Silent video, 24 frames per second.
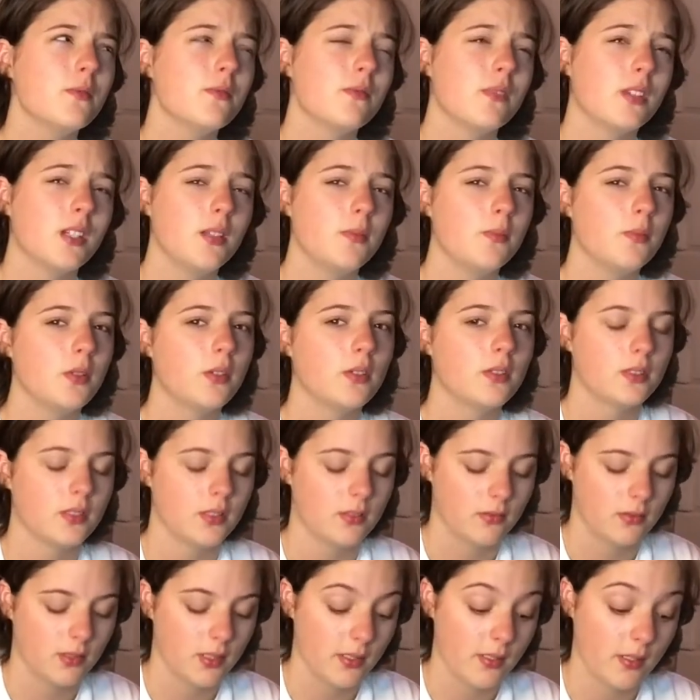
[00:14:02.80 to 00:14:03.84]
read books
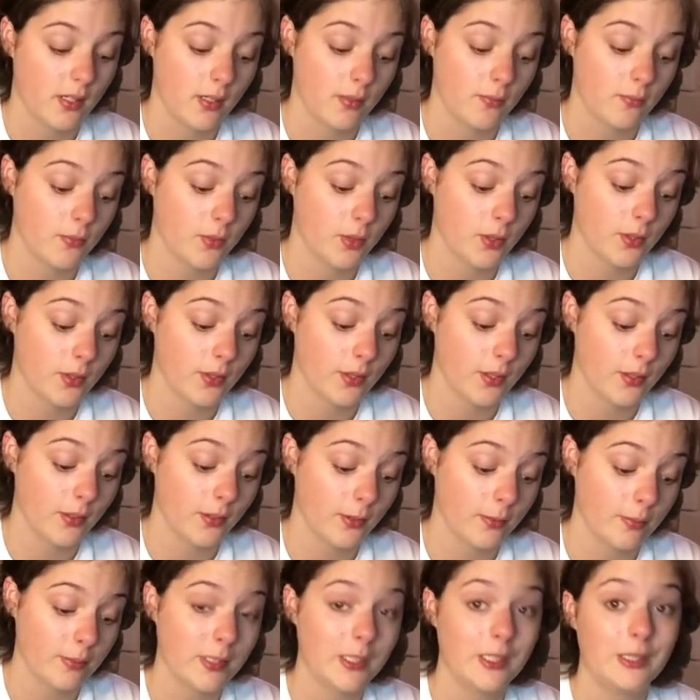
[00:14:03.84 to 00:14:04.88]
nowadays. I'm one of those
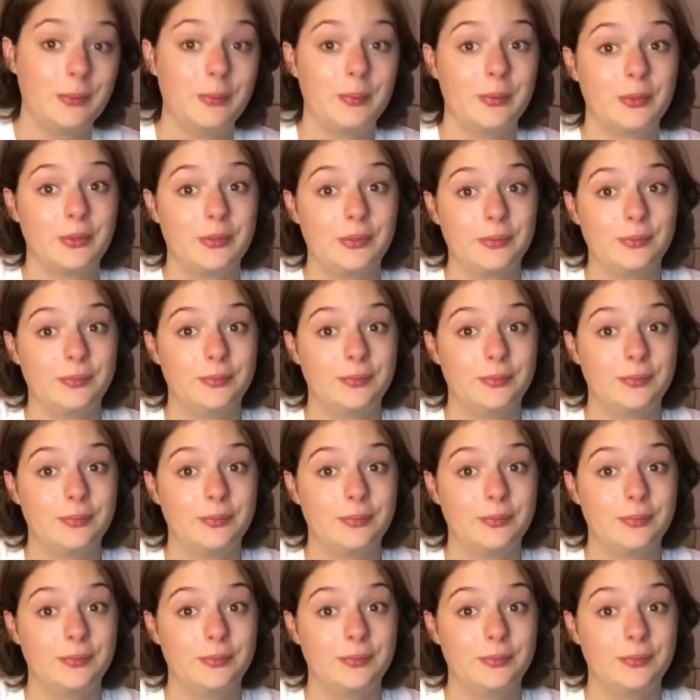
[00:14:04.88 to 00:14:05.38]
people.